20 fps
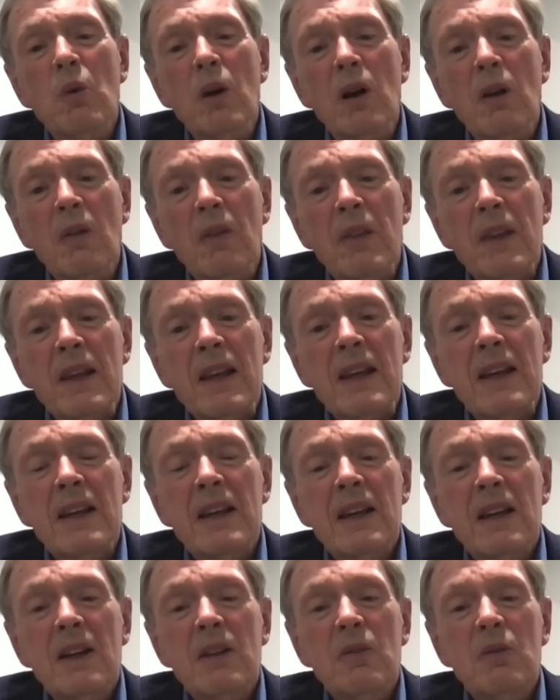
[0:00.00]
Well,
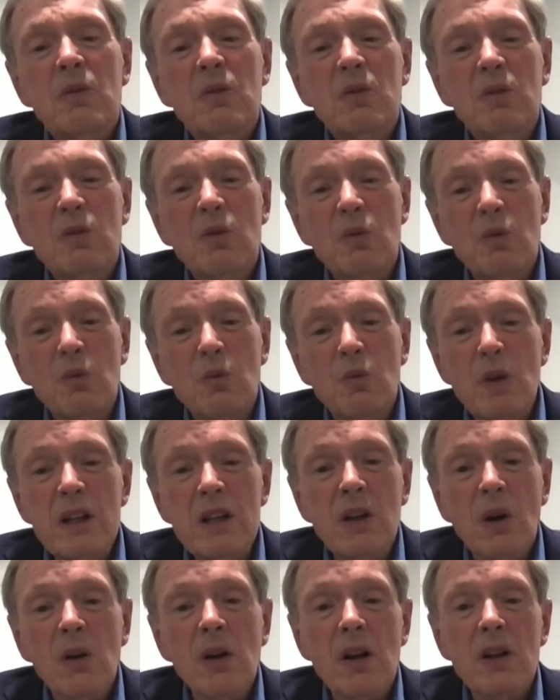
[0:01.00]

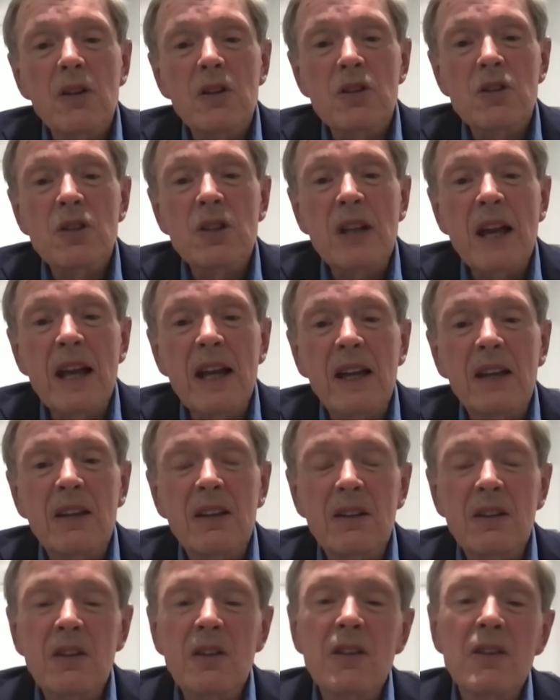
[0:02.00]
we don't
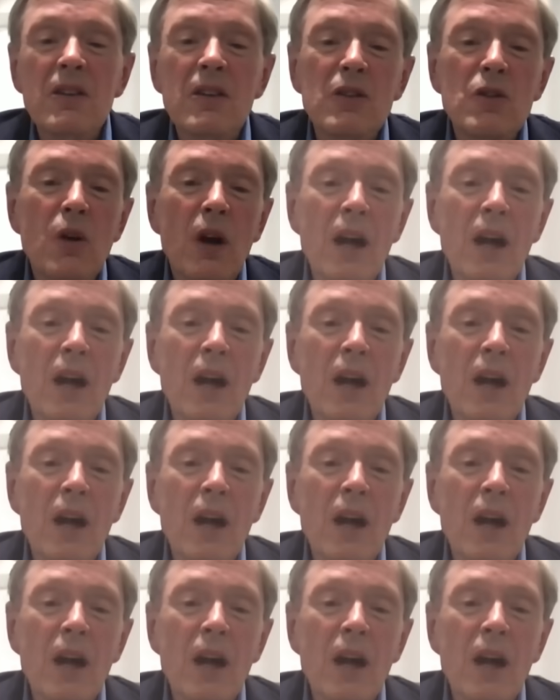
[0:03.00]
understand the